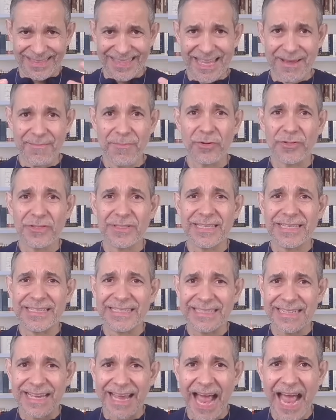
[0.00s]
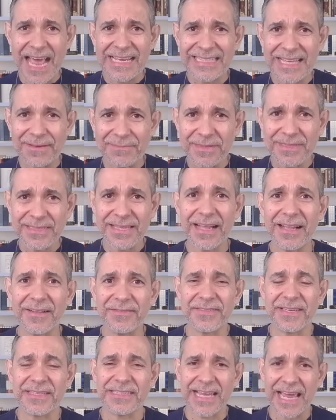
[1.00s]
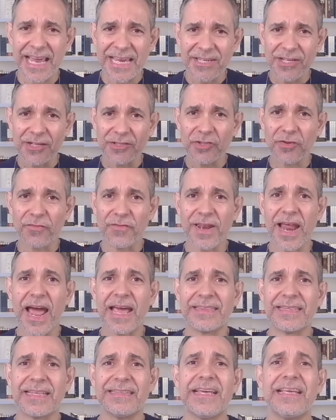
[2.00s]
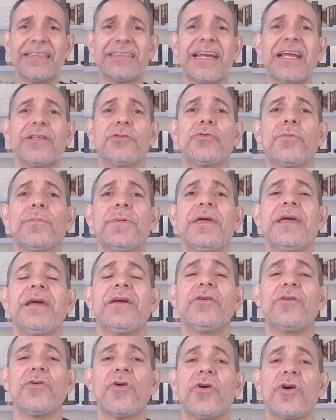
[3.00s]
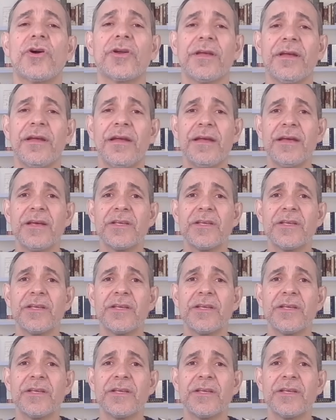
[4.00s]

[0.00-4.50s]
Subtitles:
demons disguise themselves as angels of light and they try to be ignored